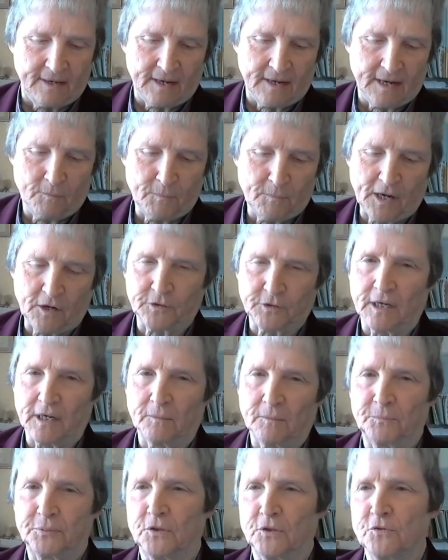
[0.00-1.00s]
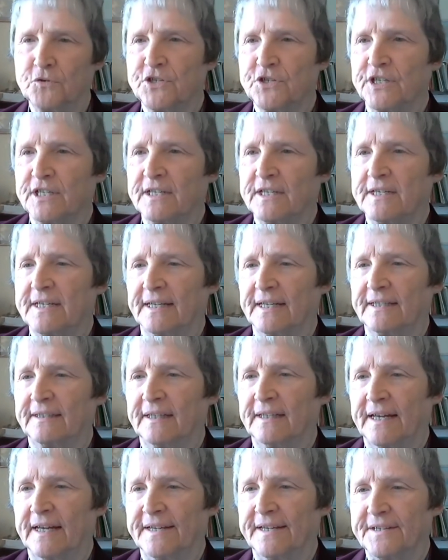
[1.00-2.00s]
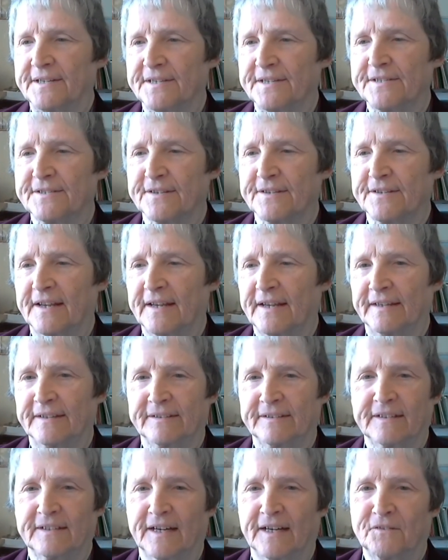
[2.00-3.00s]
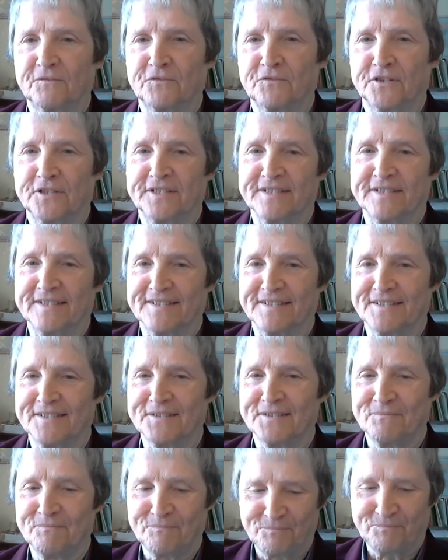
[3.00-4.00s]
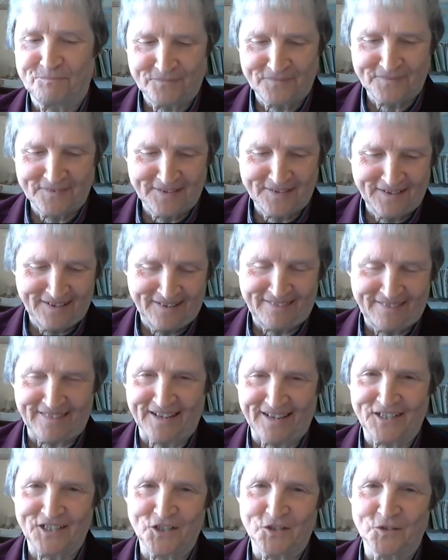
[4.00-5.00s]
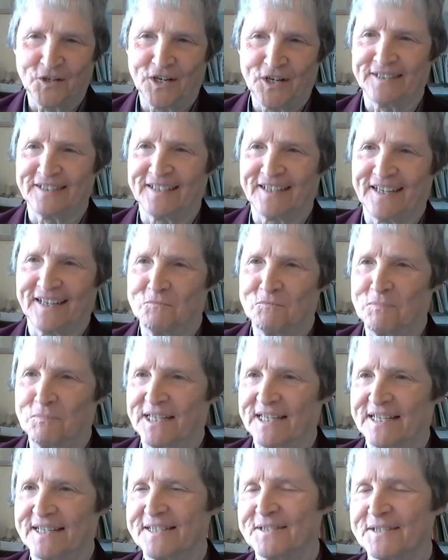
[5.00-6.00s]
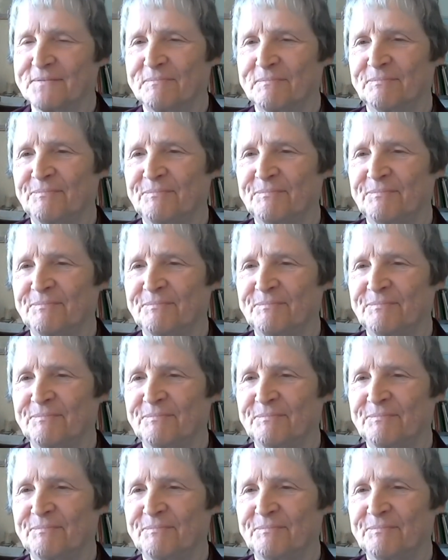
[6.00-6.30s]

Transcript: about approaching deadlines and conferences. Thank you all, and God bless.